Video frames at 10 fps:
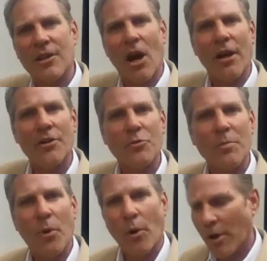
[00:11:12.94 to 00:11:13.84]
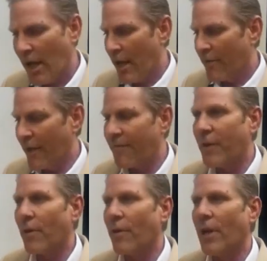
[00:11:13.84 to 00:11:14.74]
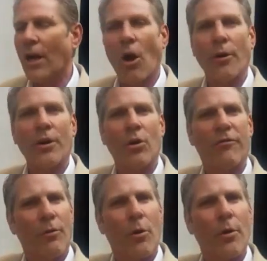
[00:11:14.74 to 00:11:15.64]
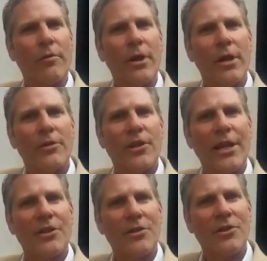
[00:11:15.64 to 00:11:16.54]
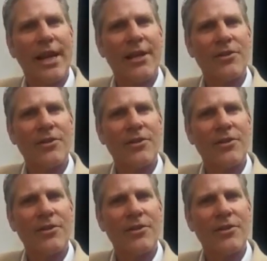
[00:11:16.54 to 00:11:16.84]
as an honest report that their Article 4, Section 6